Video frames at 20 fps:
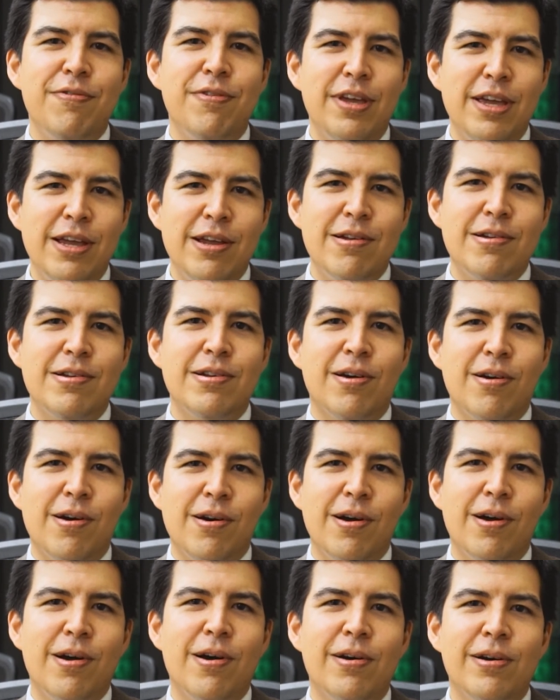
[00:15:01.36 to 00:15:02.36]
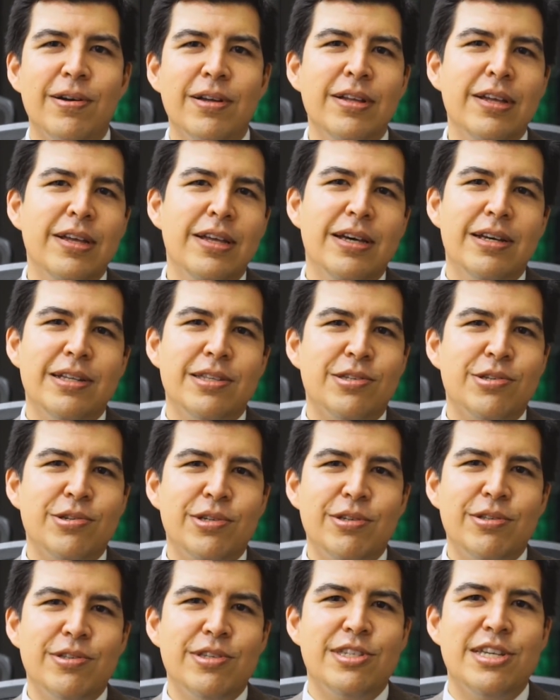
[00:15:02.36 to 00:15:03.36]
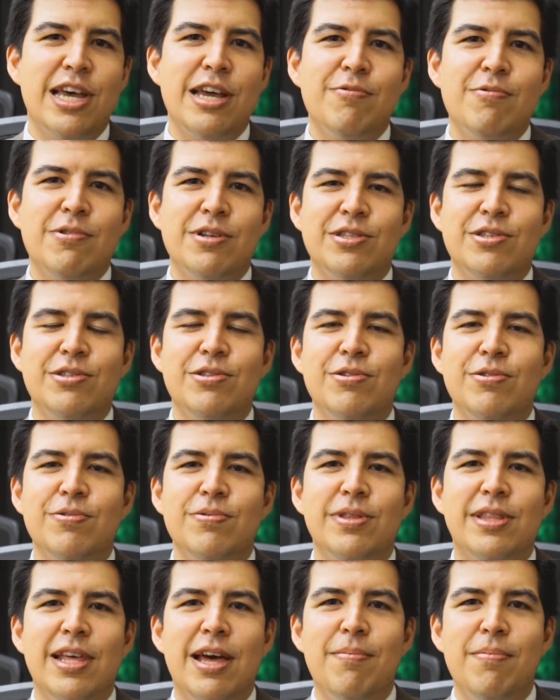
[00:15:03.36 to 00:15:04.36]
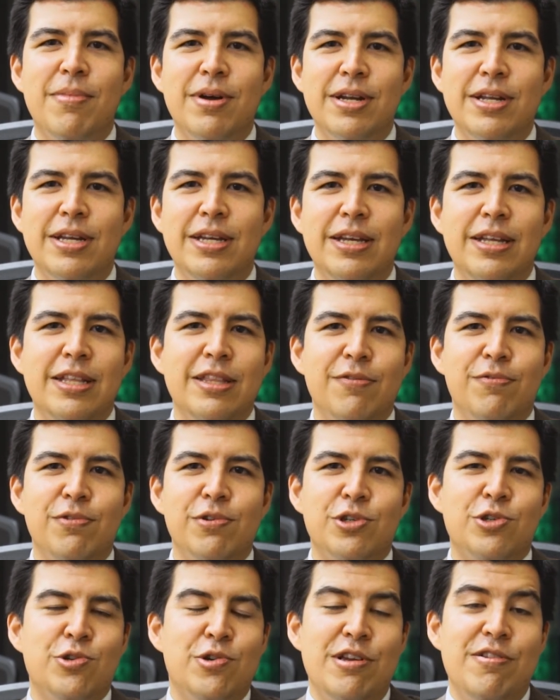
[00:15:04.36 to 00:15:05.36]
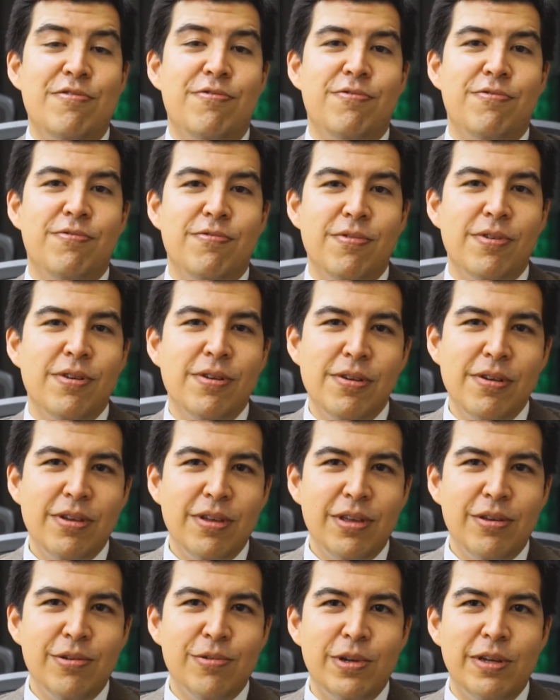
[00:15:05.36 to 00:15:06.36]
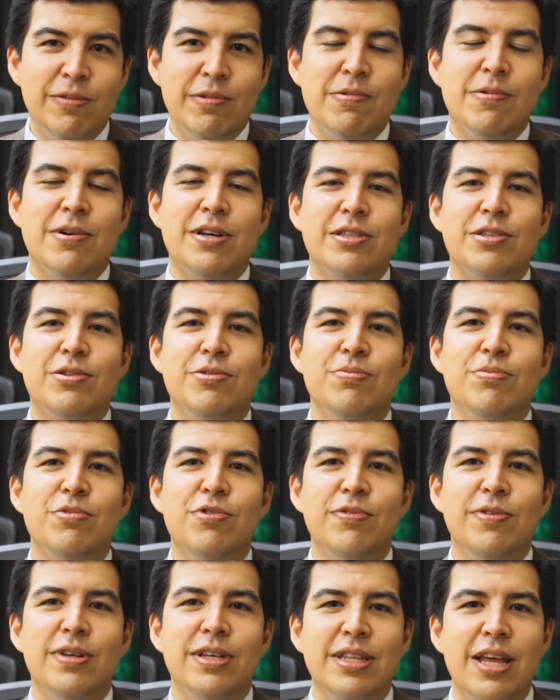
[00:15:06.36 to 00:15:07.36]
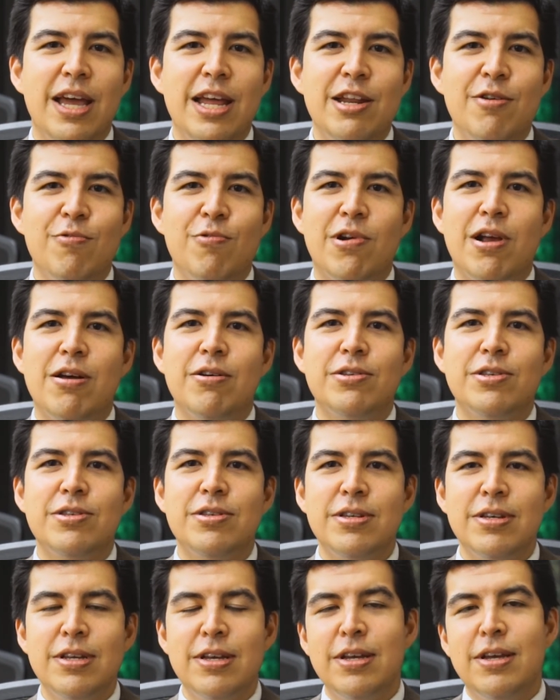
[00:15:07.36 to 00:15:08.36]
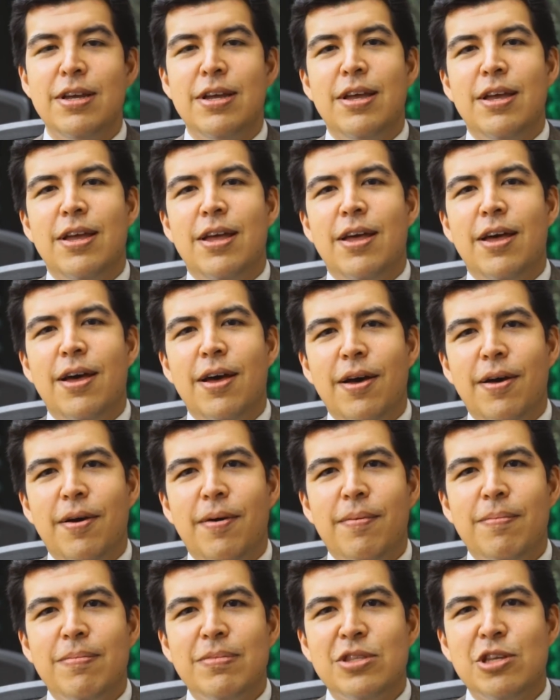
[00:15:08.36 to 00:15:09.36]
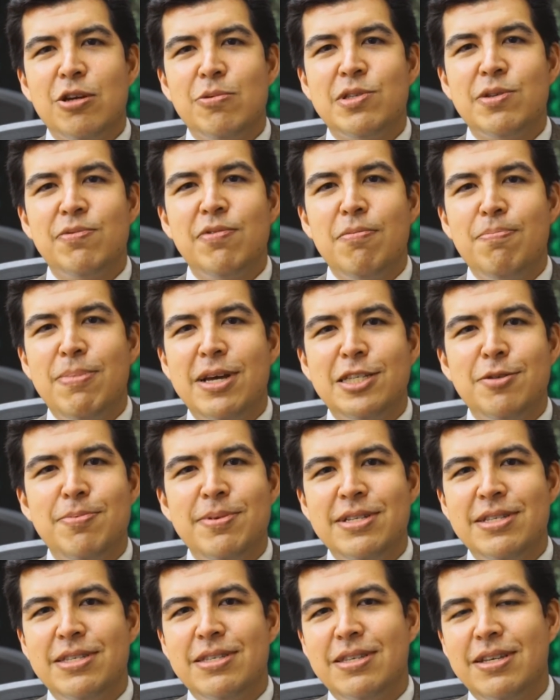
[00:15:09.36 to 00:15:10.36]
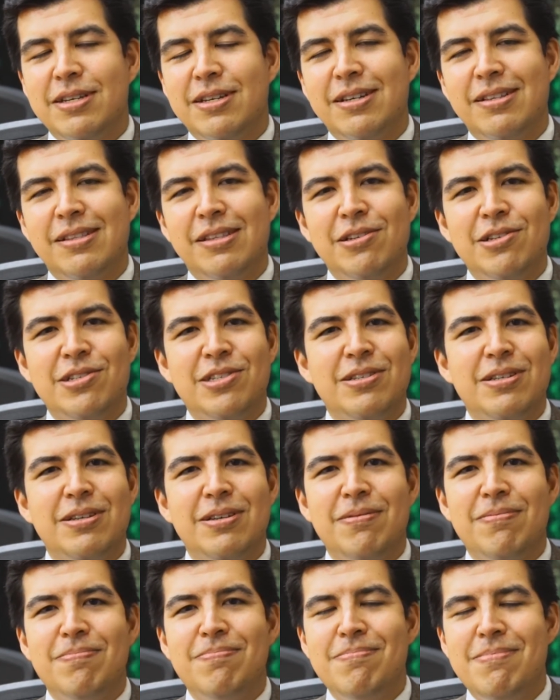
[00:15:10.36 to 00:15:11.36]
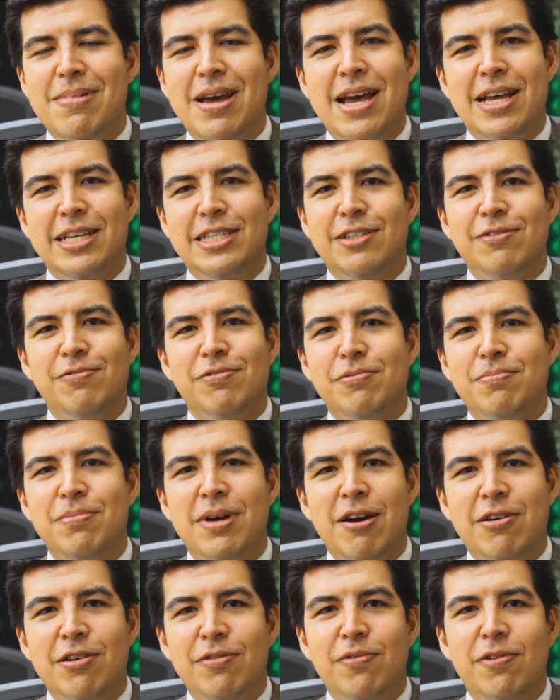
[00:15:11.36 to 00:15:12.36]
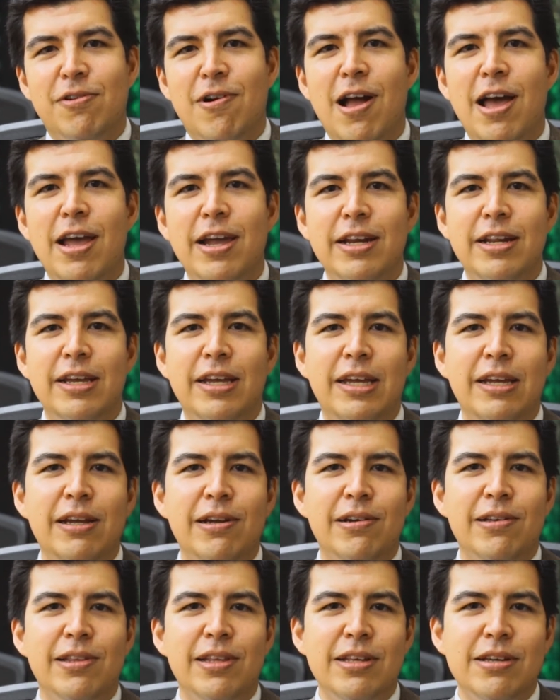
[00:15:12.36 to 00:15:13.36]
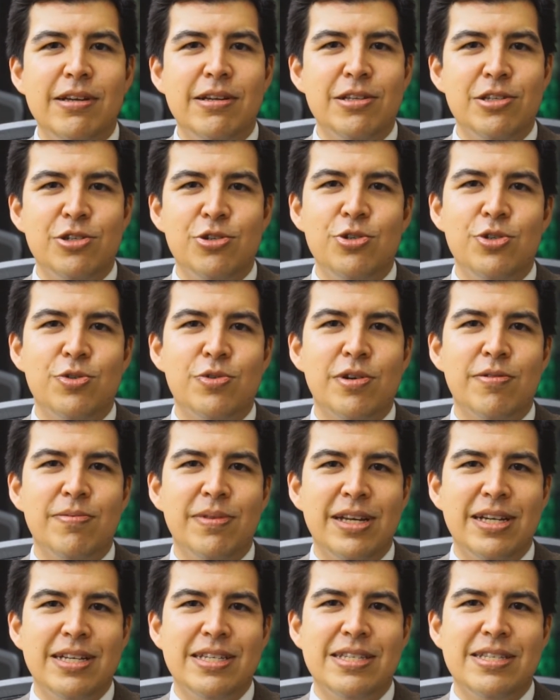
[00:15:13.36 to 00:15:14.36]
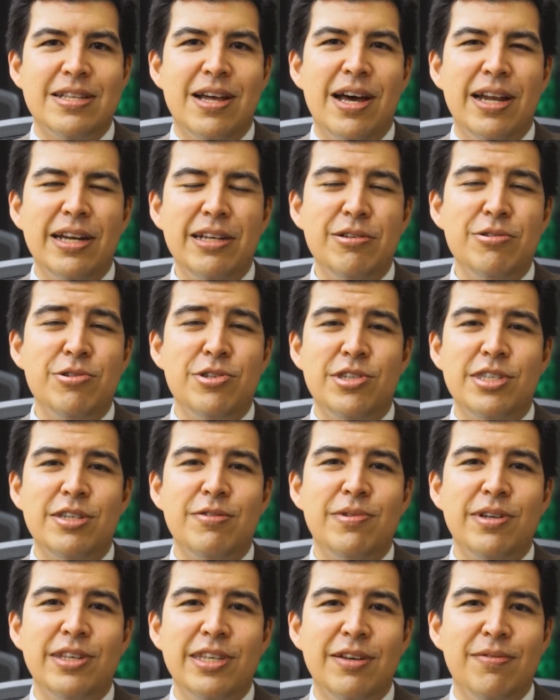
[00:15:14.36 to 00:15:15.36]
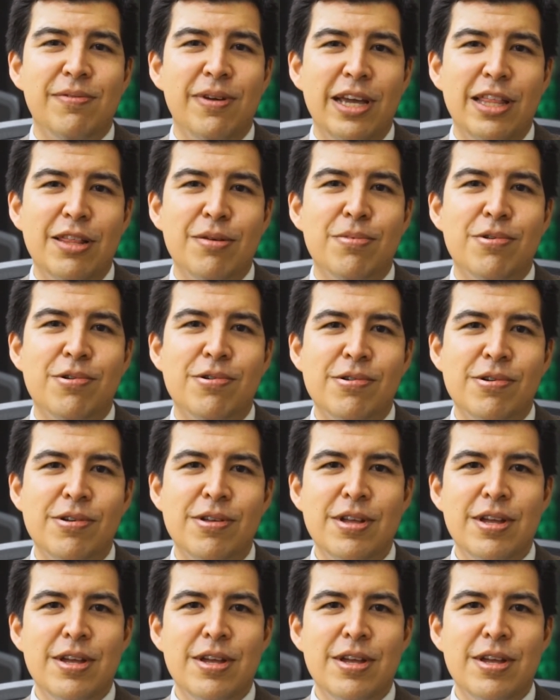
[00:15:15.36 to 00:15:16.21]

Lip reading: here in Hong Kong until you decide what to do with that money in the future, if you even want to move it anywhere else. In terms of investments, again, there's a massive amount of variety here that you can choose from that is not usually really available